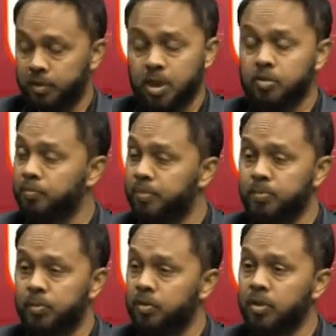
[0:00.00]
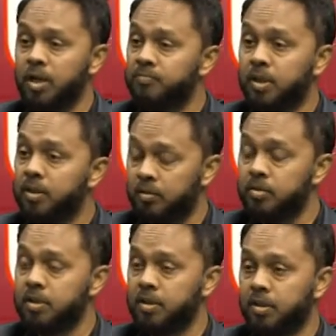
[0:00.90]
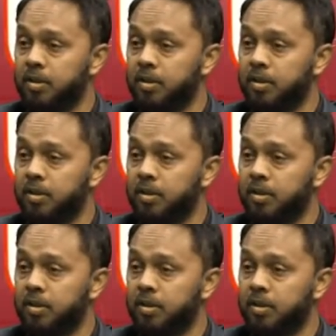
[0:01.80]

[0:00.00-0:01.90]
They're young people, don't have money, honestly.